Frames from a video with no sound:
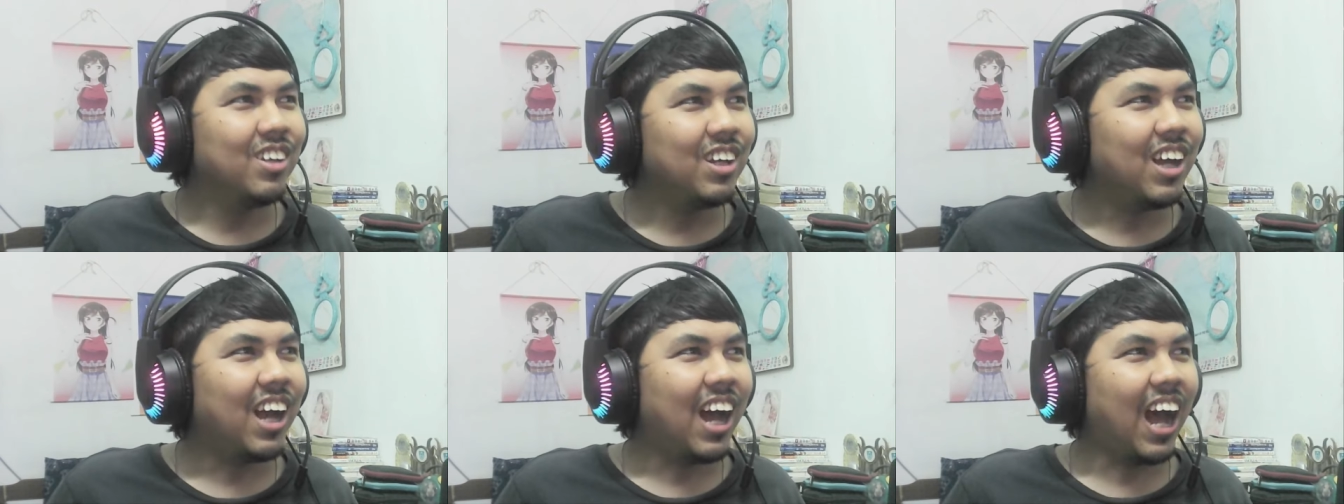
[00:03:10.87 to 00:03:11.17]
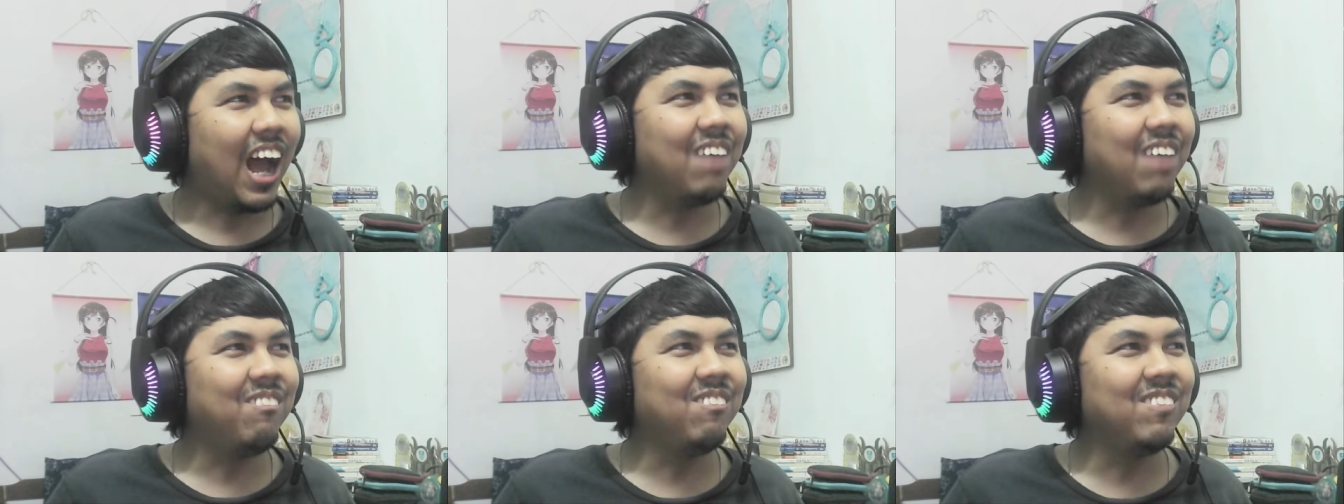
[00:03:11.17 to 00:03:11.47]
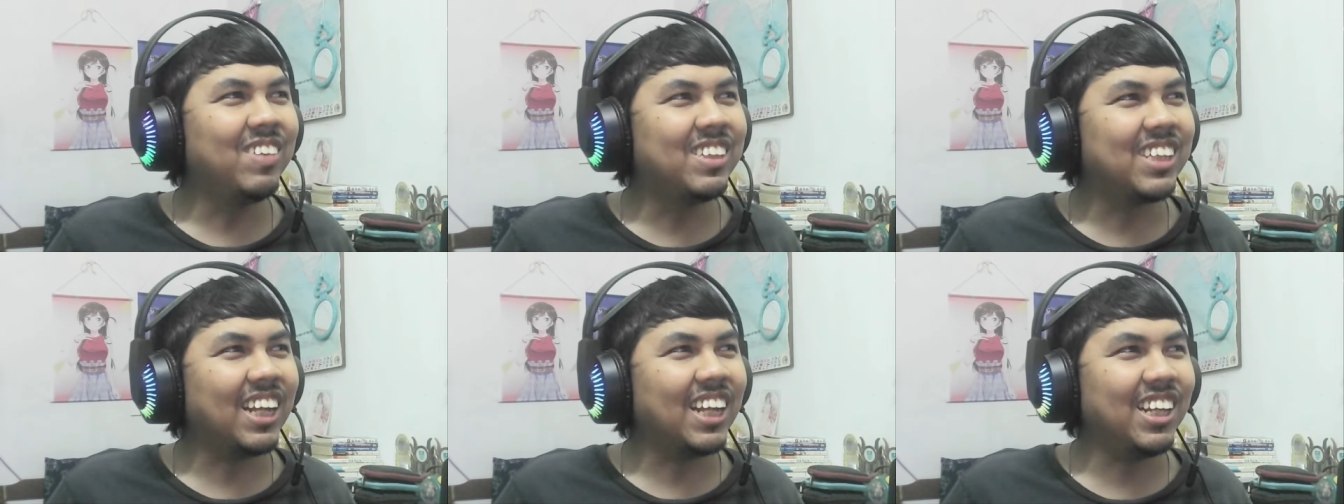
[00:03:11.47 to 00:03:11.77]
I'm
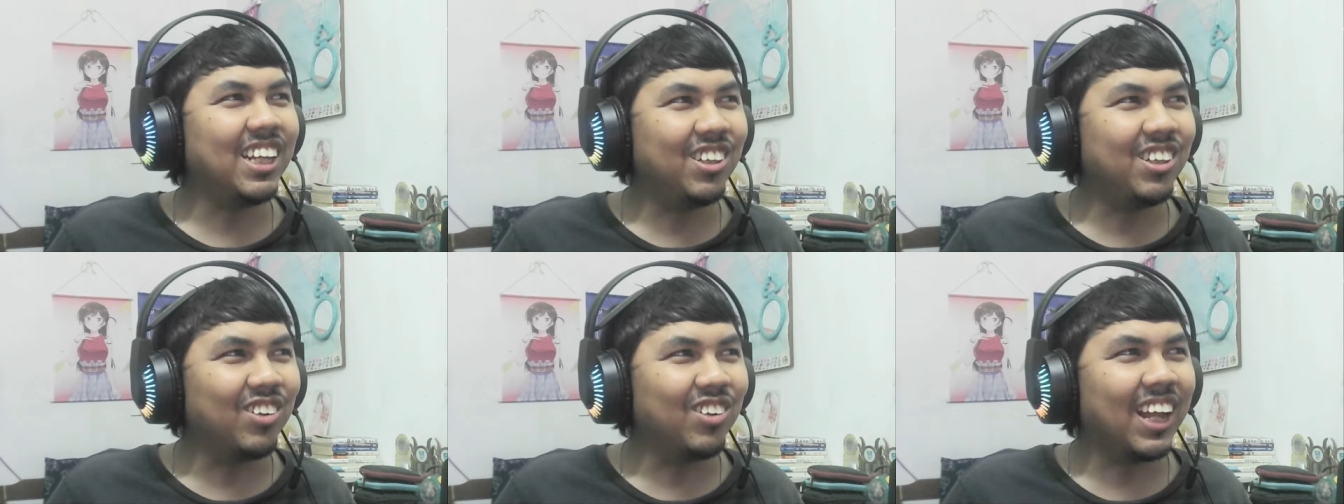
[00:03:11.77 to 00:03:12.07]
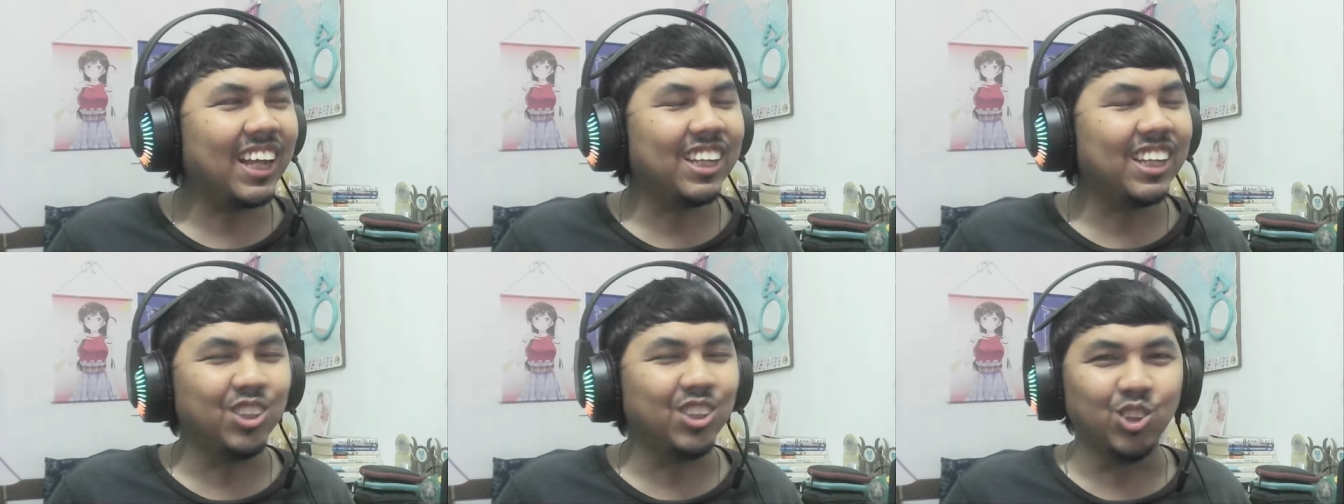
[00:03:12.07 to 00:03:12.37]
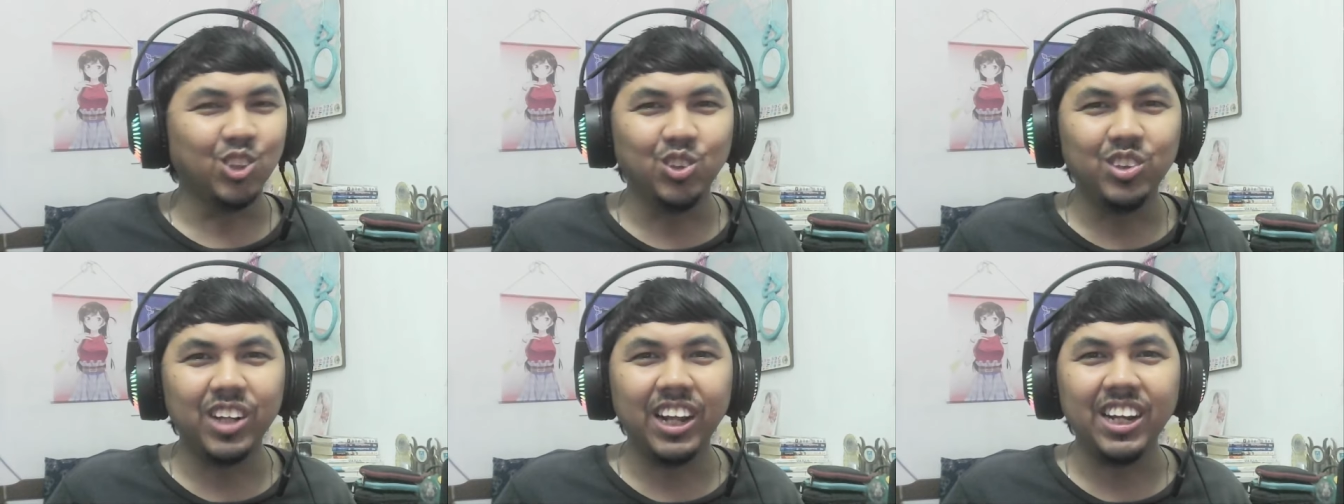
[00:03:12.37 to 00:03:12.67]
starting to like
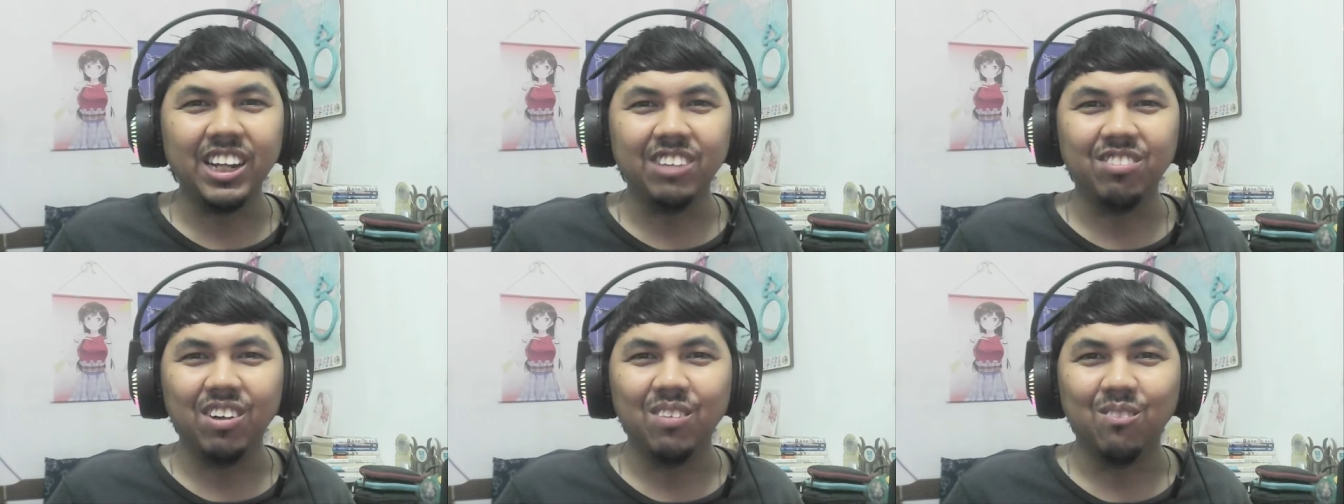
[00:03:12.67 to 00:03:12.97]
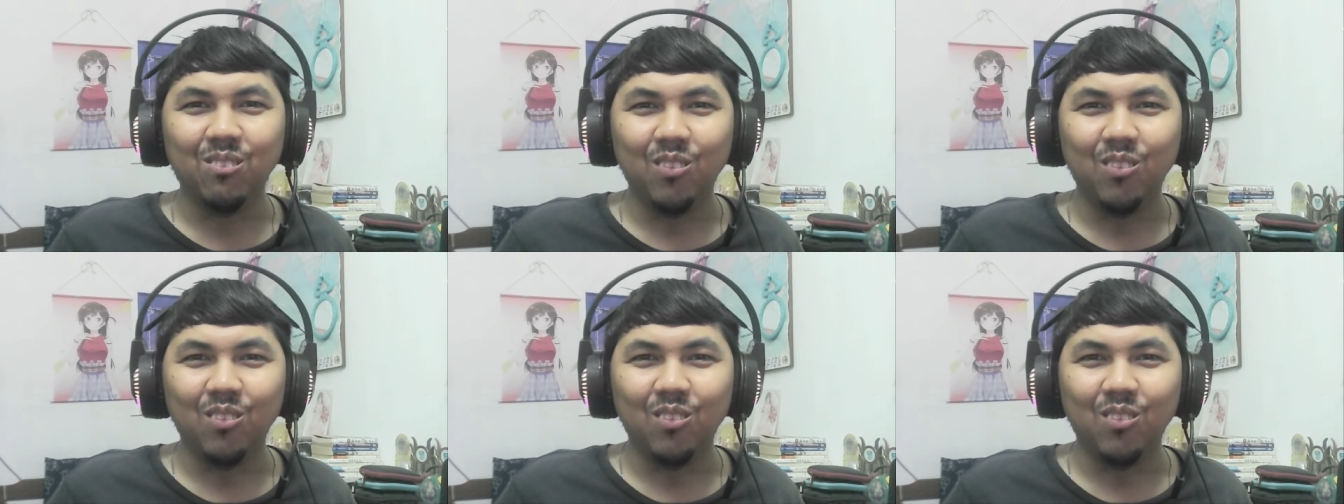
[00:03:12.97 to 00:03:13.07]
Zhu Yuan even